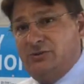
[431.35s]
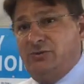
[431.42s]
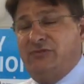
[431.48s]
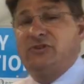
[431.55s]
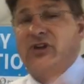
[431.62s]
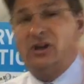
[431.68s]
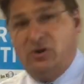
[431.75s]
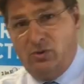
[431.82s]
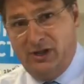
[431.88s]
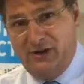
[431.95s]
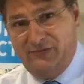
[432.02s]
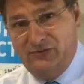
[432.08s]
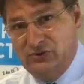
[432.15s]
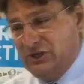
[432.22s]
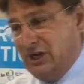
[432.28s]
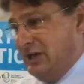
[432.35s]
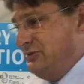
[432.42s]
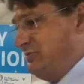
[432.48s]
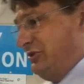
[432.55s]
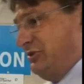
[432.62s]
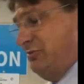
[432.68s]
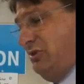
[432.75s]
we've done it quite a few times,
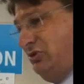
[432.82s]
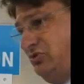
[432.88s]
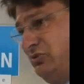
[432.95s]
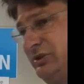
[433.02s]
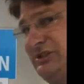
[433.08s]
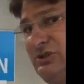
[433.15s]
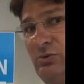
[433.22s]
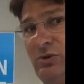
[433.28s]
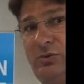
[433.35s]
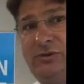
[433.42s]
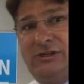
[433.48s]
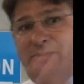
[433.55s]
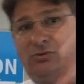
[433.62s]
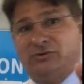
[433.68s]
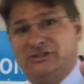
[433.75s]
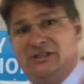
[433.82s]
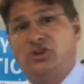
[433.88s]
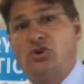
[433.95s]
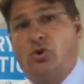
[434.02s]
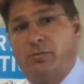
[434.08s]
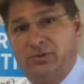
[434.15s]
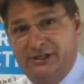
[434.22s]
but the most recent one we did was in
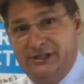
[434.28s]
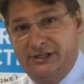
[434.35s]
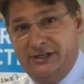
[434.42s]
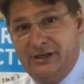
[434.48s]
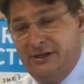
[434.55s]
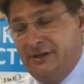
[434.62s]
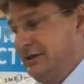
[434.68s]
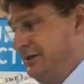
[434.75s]
Yorba Linda.